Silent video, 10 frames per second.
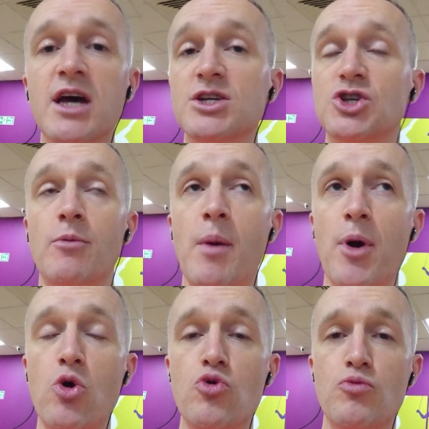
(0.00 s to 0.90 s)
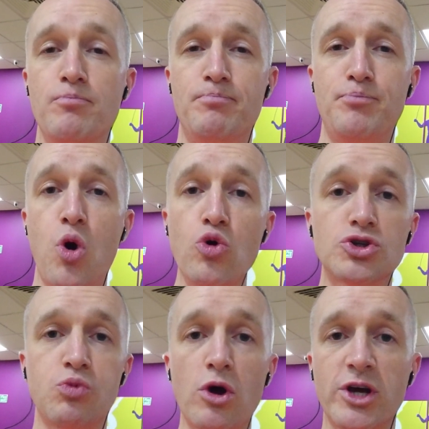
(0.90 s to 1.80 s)
some about
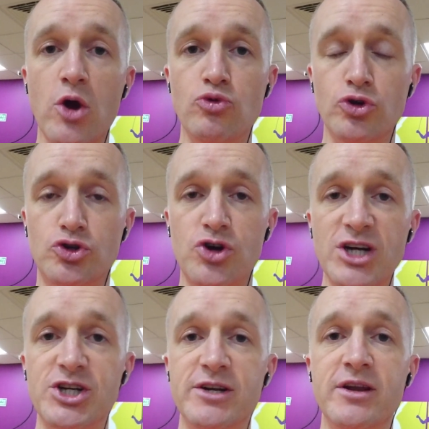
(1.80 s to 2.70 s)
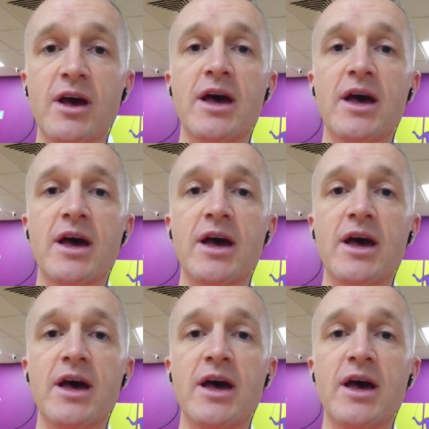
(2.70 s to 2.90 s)
post-workout nutrition.